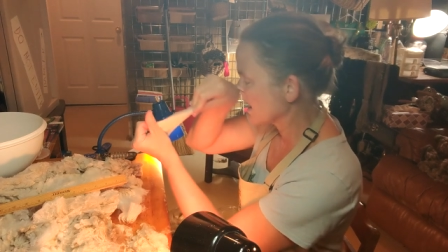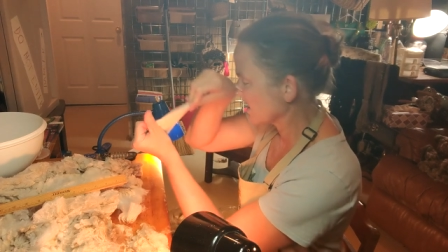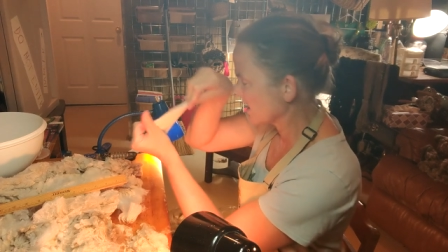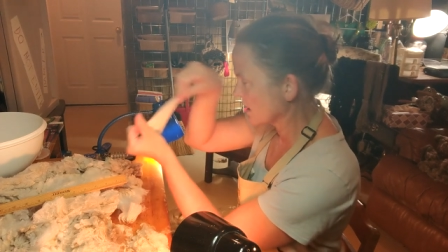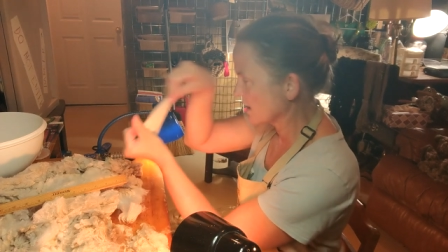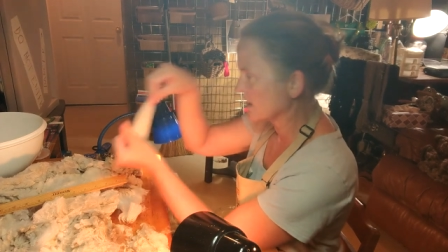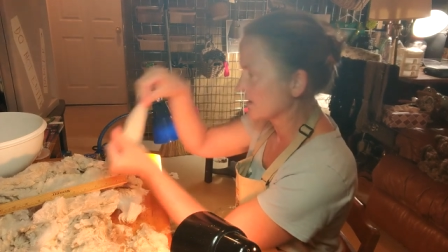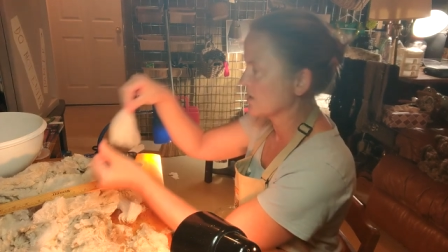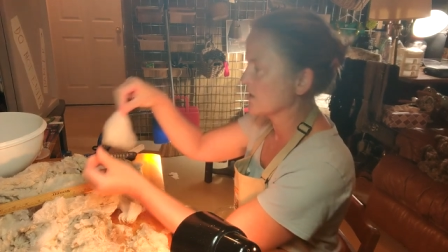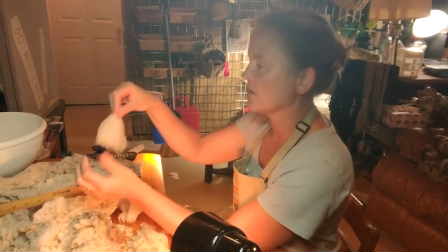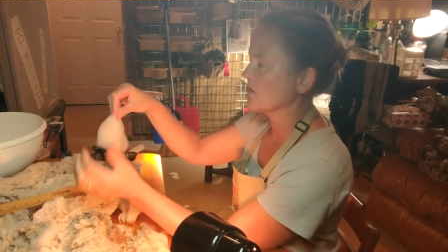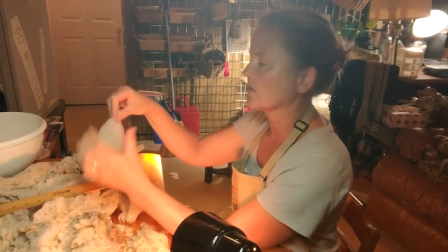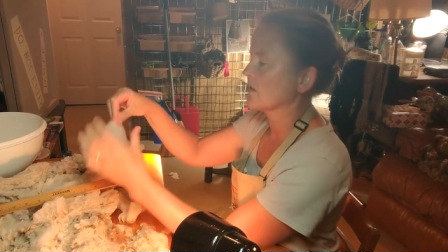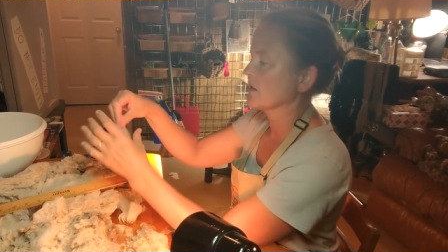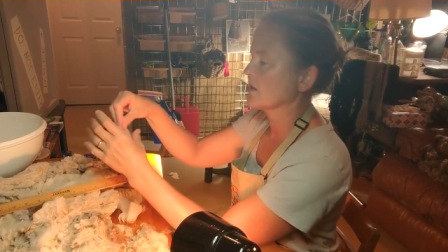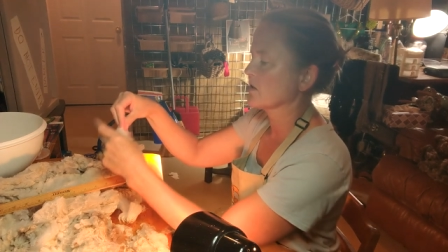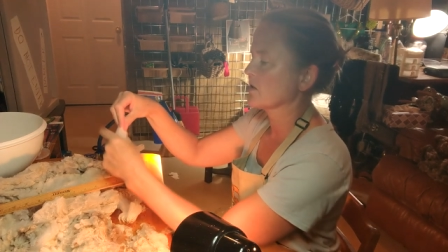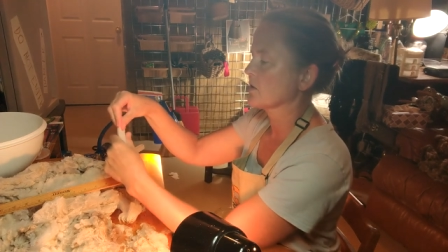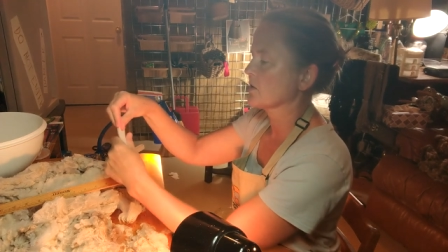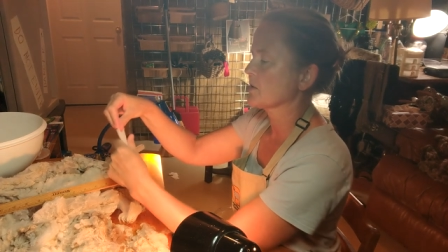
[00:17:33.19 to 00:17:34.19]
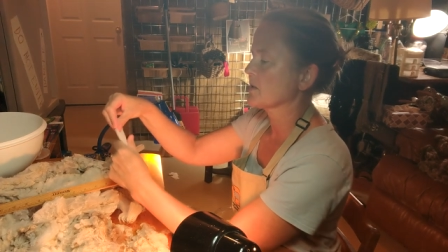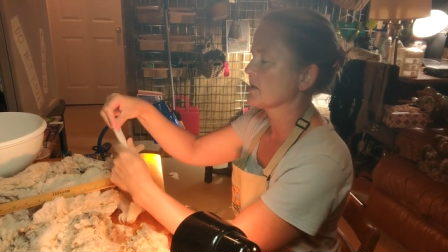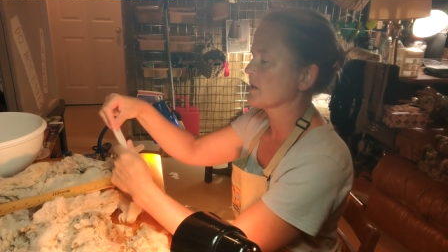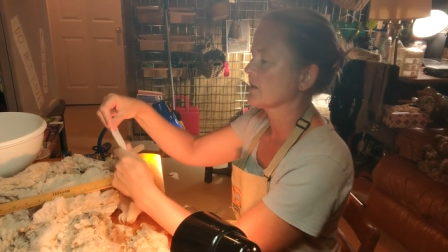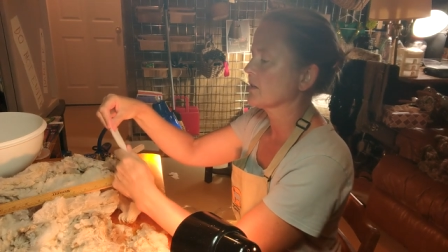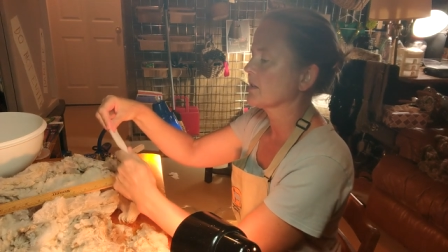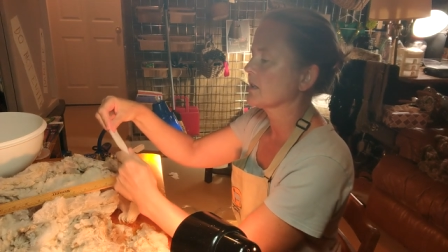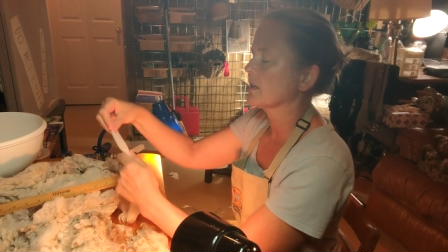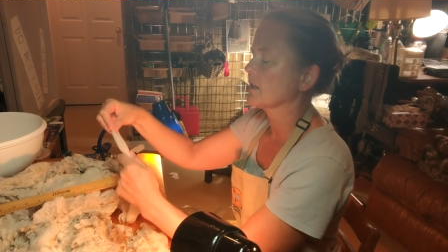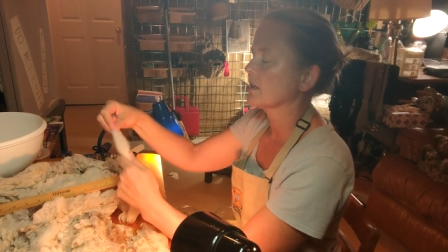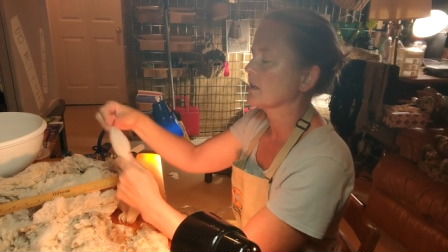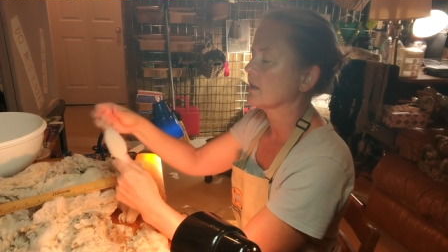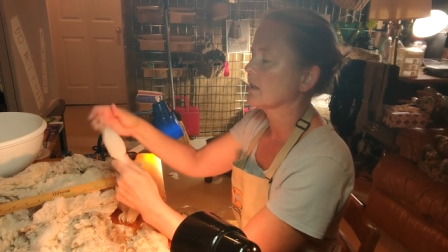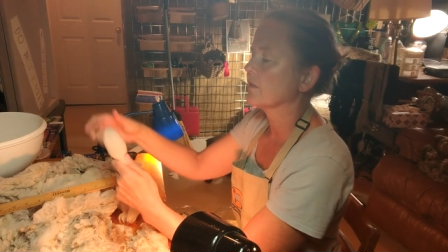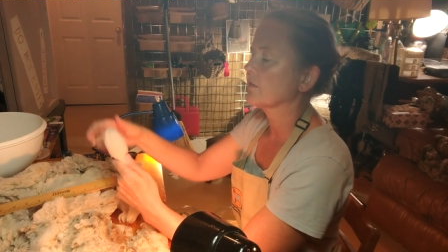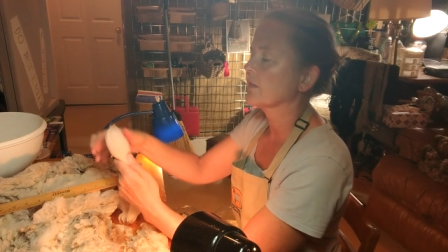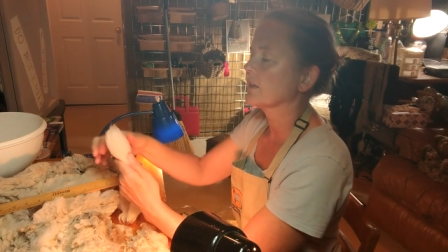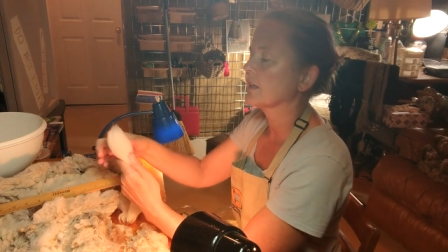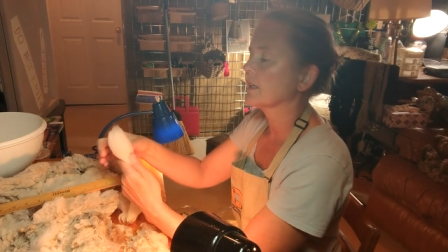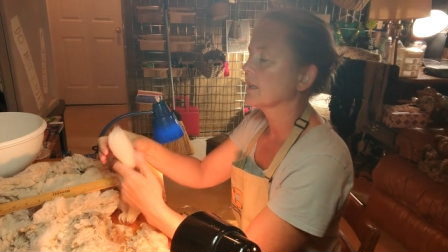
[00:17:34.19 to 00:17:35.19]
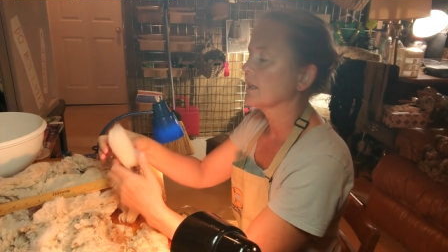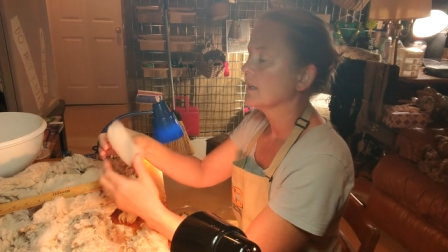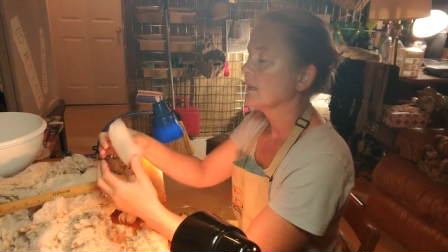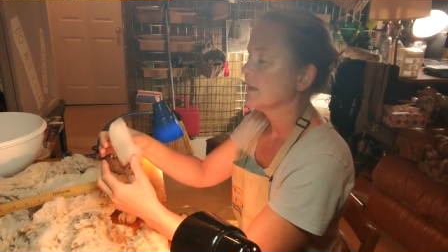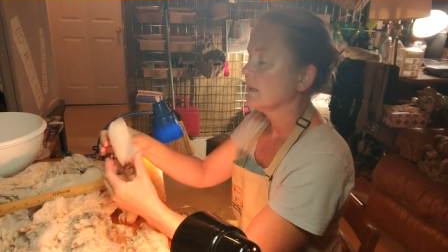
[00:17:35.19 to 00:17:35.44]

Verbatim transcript: And it just feels so silky and lovely.